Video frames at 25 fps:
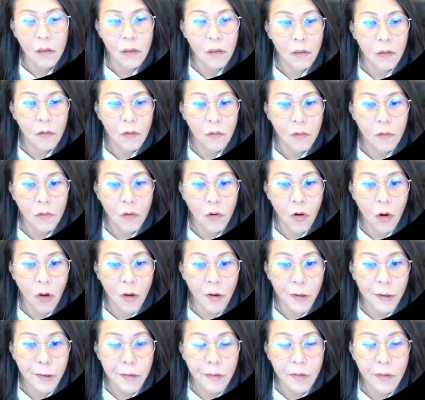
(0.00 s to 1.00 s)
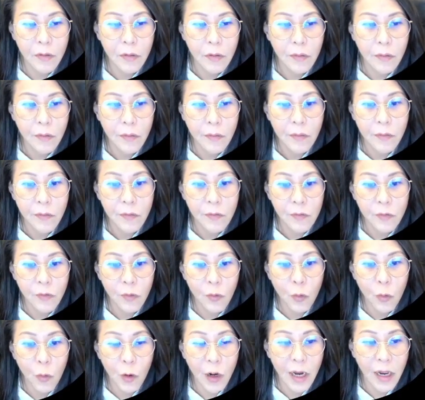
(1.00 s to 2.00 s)
you clock in
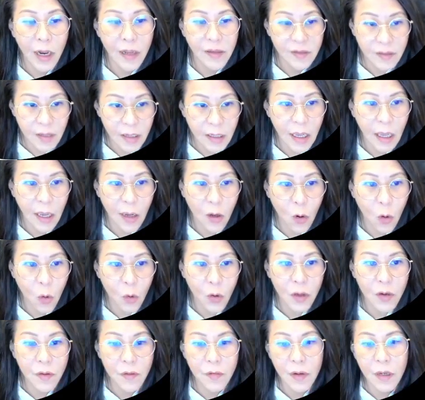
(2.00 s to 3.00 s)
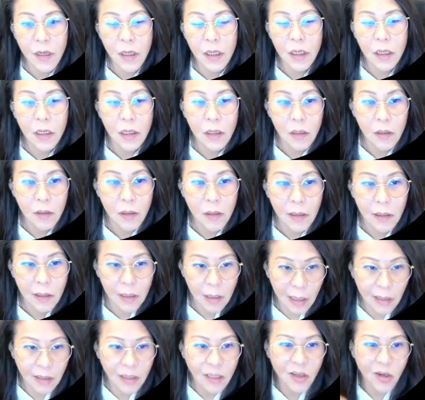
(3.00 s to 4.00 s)
so when I say can go in already
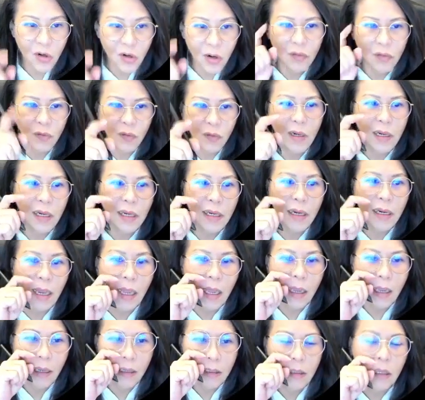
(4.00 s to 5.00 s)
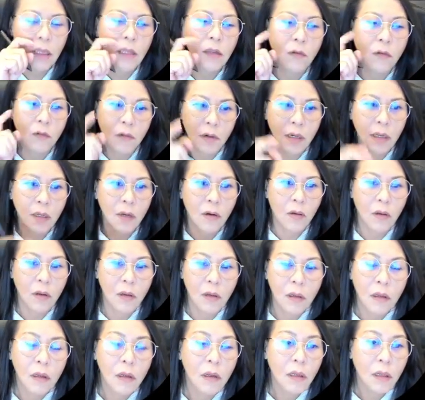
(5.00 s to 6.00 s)
I teach you how to click lah then you click lor
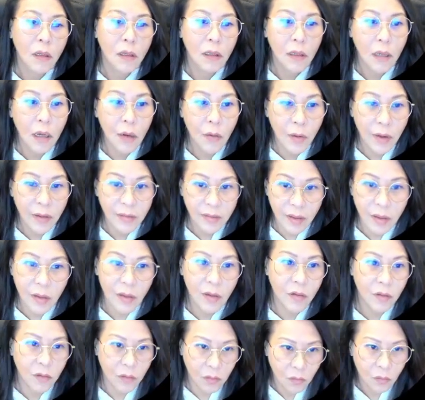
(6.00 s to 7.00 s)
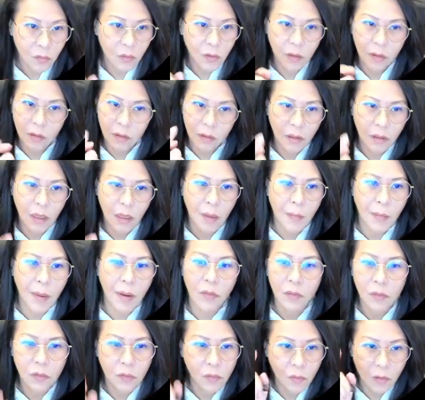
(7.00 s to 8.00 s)
then when I tell you you come
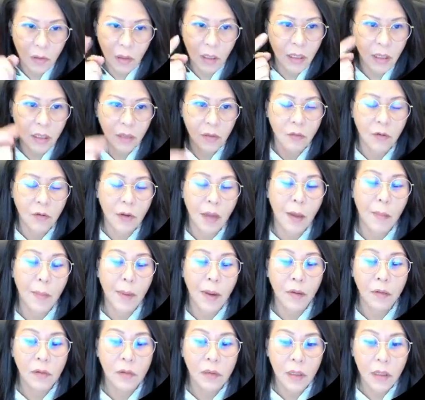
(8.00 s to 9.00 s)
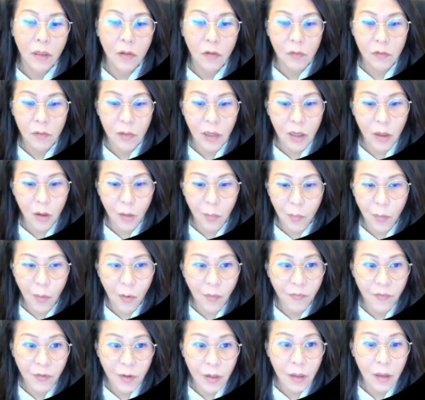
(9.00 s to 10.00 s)
up you click you come up then you take your
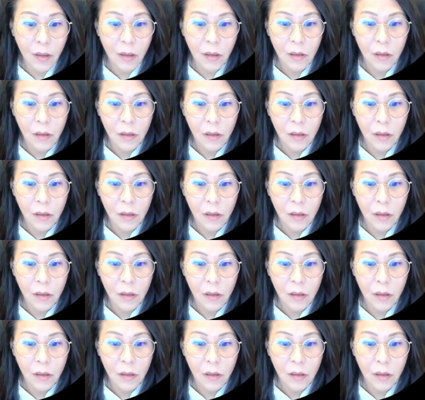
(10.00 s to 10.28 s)
profit lor